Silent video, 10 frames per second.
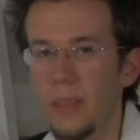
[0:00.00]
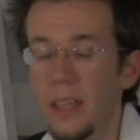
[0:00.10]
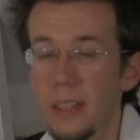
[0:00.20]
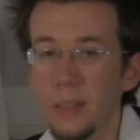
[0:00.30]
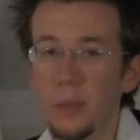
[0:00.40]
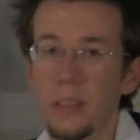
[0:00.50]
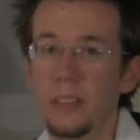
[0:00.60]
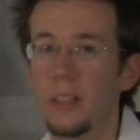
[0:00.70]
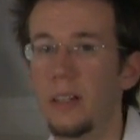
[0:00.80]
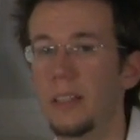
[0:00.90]
and this one
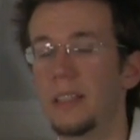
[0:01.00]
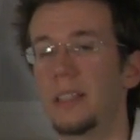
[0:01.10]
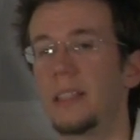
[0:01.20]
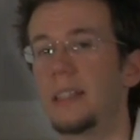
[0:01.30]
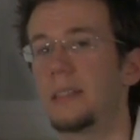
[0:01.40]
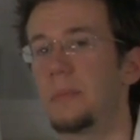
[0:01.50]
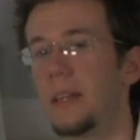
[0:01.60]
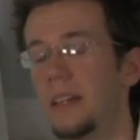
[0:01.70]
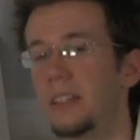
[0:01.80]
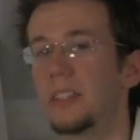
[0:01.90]
is called the
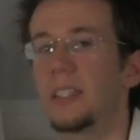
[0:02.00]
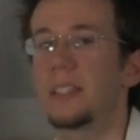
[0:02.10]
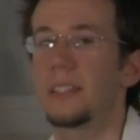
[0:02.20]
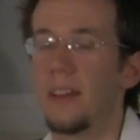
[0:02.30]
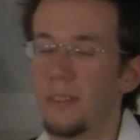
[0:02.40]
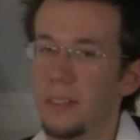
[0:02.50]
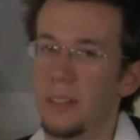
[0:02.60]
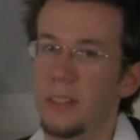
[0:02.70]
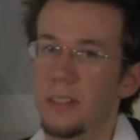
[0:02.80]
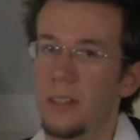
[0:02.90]
diminished
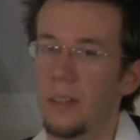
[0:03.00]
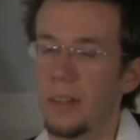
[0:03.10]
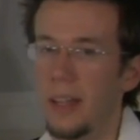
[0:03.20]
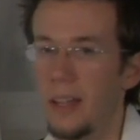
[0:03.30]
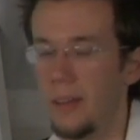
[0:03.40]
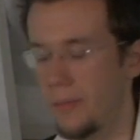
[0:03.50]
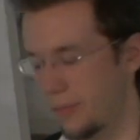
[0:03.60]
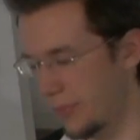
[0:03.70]
seventh, okay?